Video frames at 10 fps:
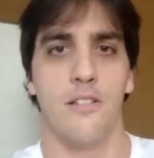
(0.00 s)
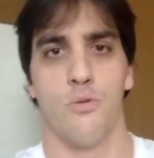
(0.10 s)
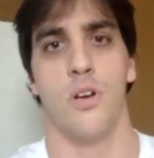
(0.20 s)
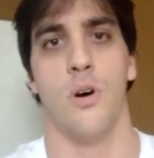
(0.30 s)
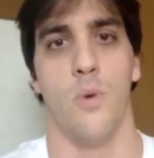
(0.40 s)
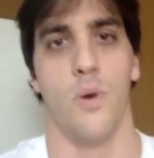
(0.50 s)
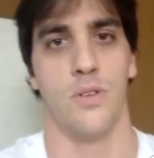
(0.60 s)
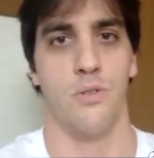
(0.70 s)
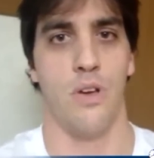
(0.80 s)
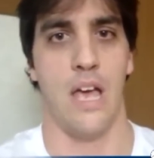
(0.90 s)
Israel
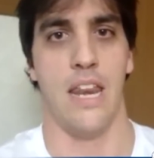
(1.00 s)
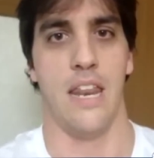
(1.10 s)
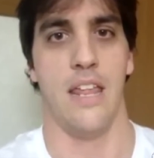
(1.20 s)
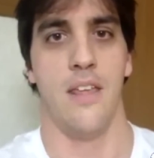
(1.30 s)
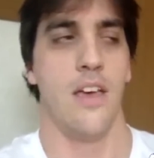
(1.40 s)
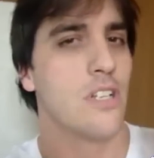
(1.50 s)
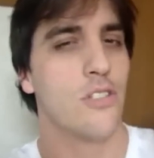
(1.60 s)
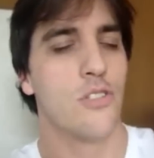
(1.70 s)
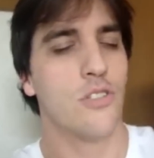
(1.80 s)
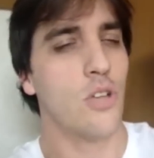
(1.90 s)
was created, which
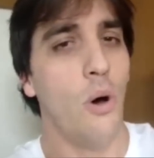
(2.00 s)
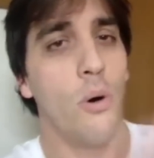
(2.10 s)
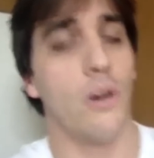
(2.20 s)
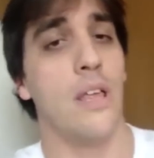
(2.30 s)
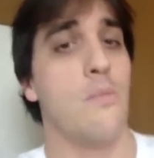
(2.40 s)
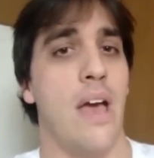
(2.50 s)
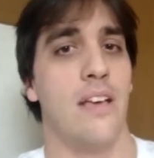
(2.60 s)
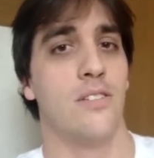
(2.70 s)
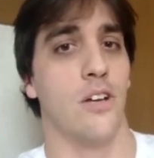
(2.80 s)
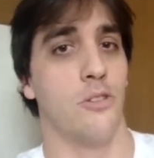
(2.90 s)
is totally
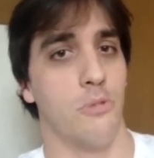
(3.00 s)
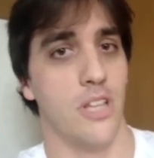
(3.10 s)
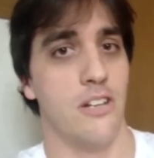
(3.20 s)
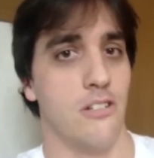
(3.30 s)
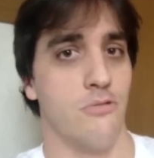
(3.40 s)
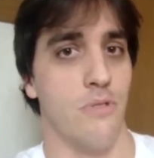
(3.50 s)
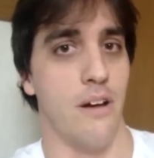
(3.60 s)
based on the religious